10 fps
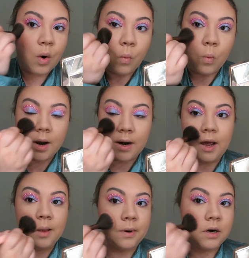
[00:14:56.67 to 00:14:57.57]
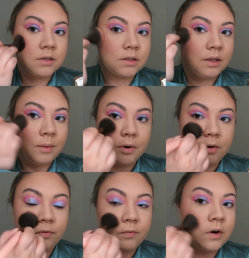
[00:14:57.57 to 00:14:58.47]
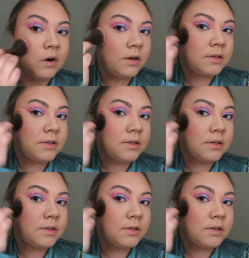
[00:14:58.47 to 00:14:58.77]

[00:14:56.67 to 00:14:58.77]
what I personally prefer.